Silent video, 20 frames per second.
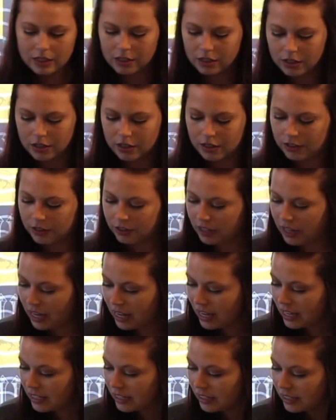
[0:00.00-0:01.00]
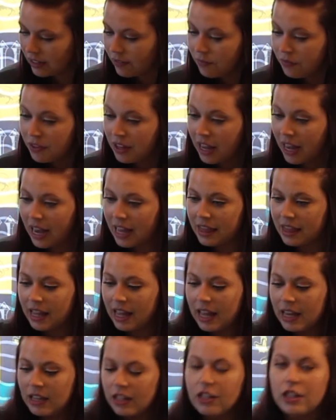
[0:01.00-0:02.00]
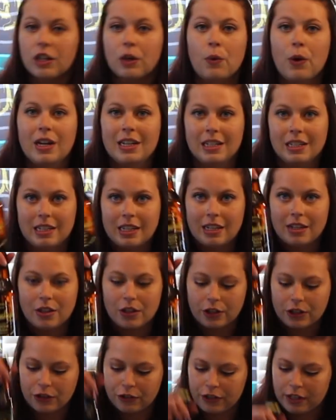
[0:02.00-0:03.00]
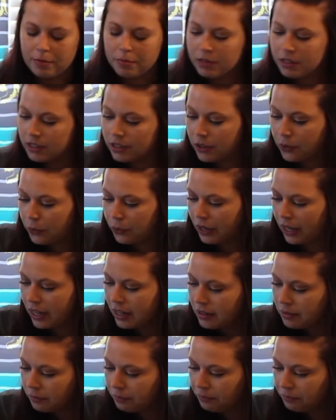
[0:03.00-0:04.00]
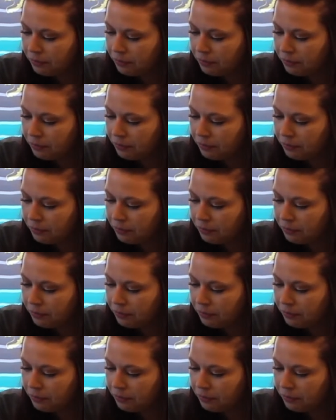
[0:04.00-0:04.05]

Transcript: All right. And then you're going to need your cream soda.